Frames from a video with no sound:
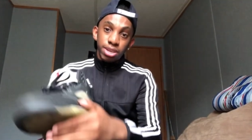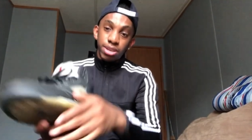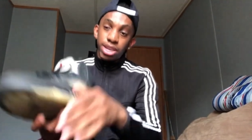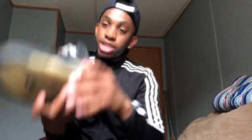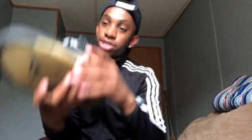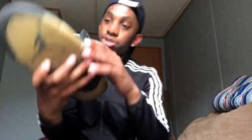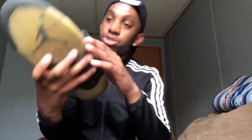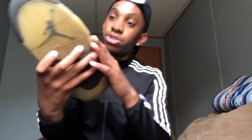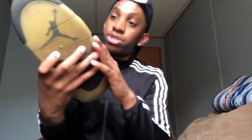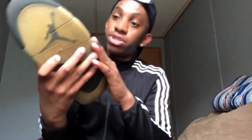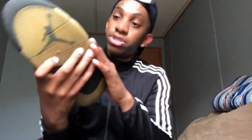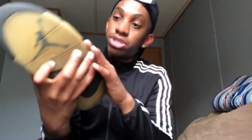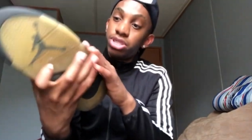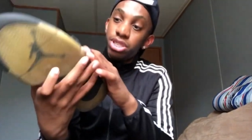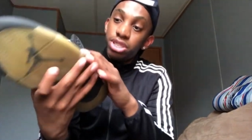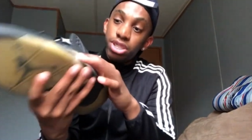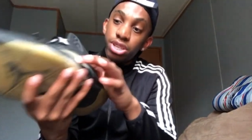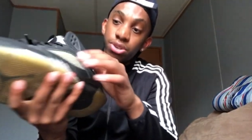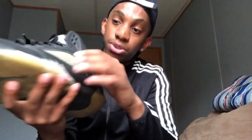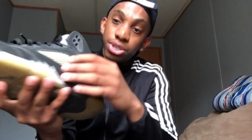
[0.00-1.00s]
as you can
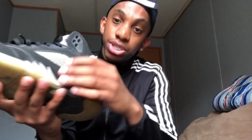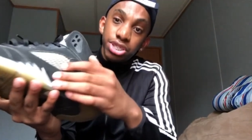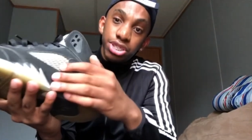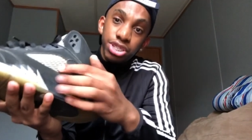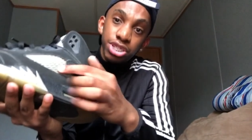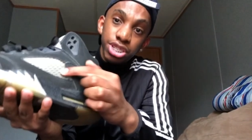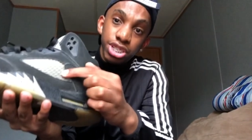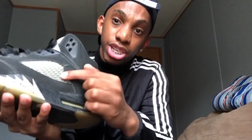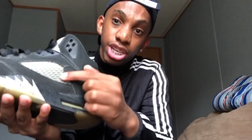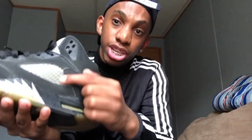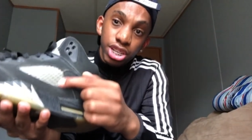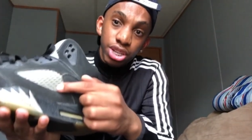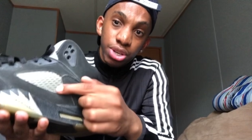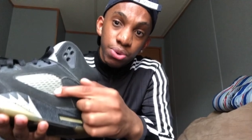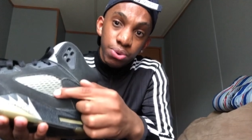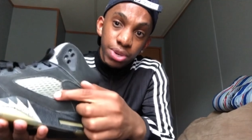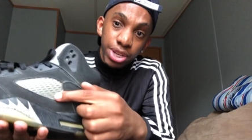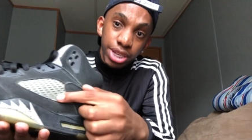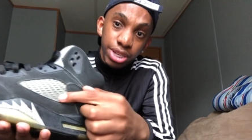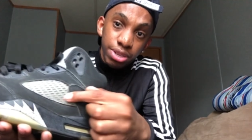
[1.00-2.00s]
see though, it's
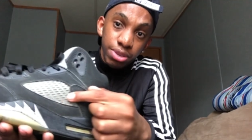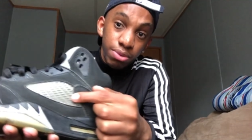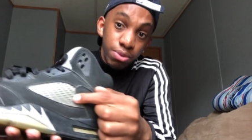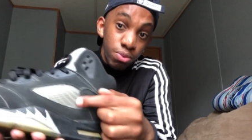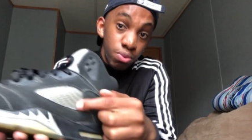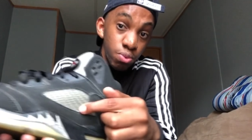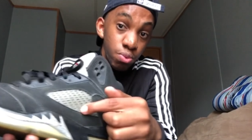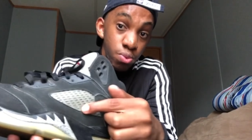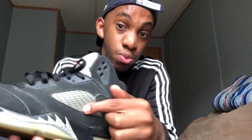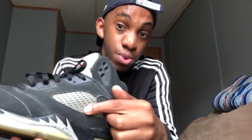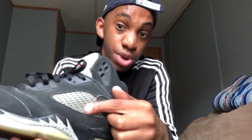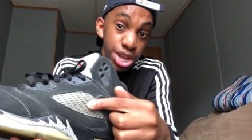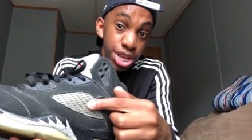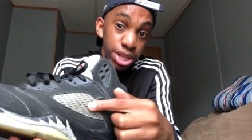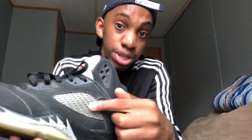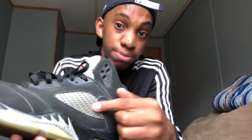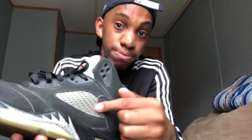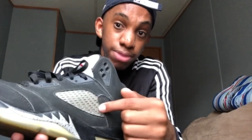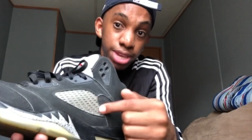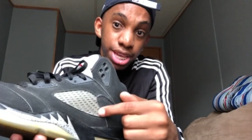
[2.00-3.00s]
yellowing
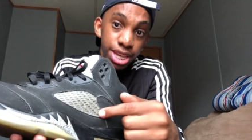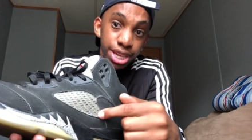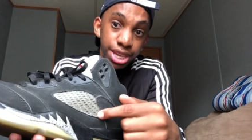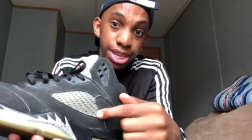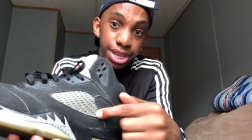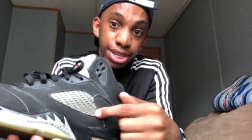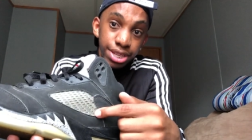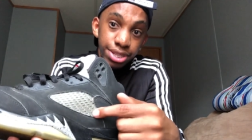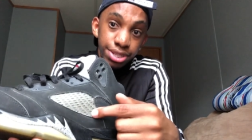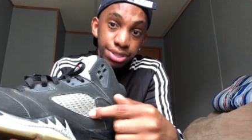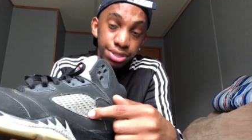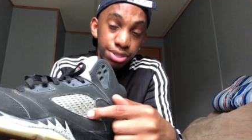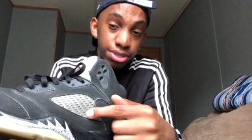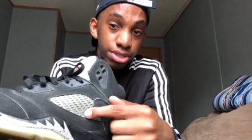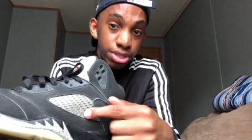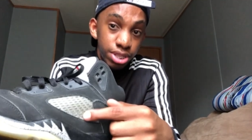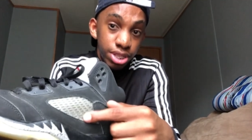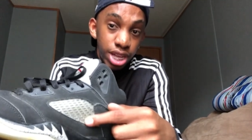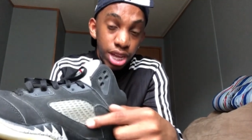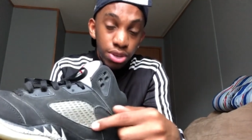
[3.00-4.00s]
real bad.
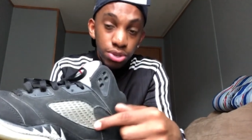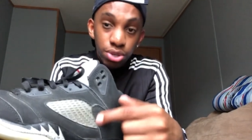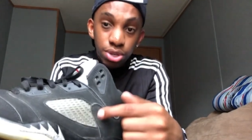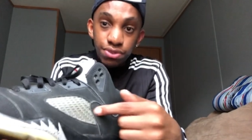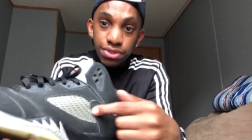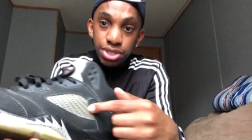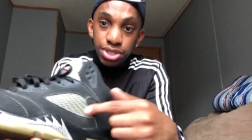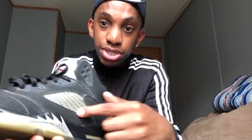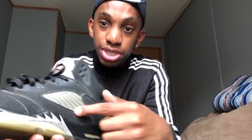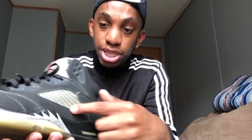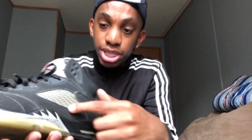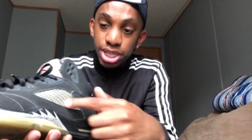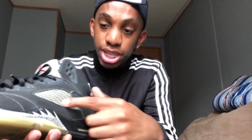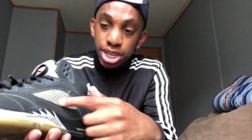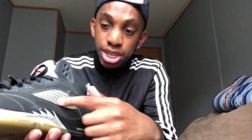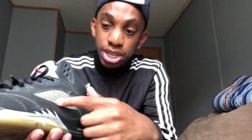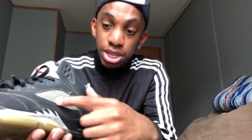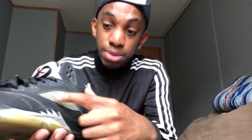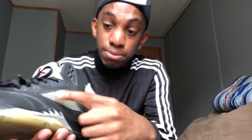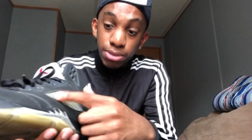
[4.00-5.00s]
I don't know if you can see it
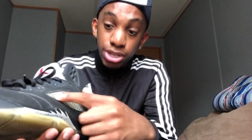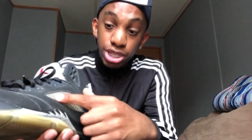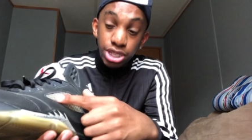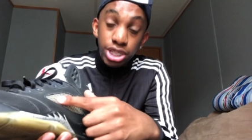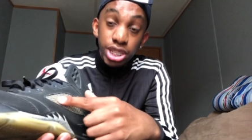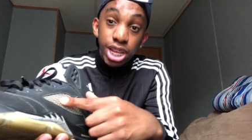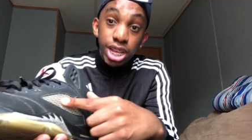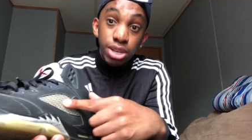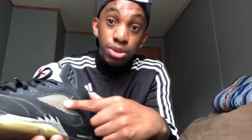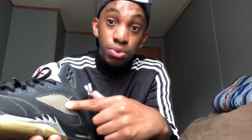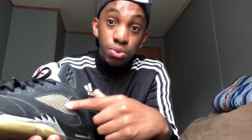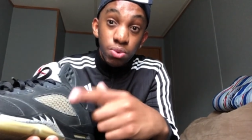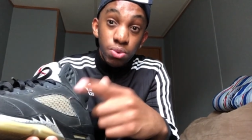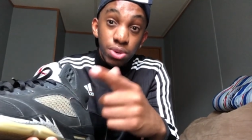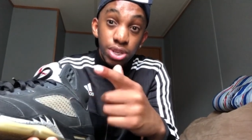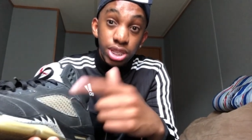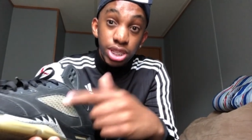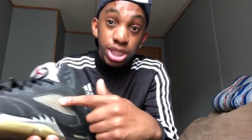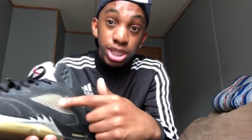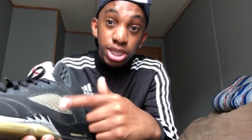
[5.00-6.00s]
that good, but it's like
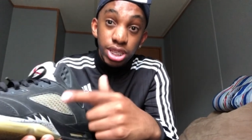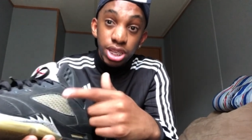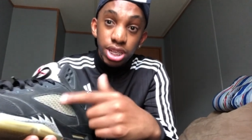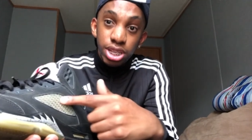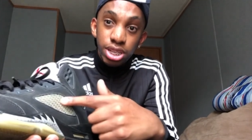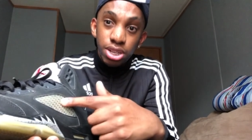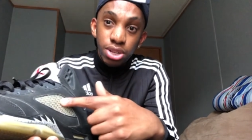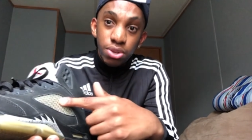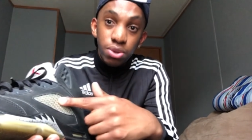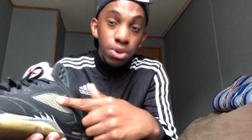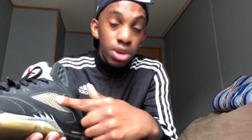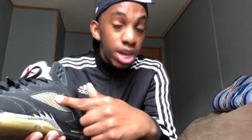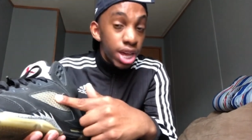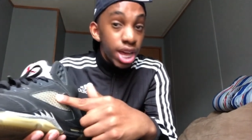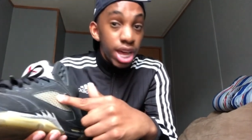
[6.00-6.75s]
really yellow.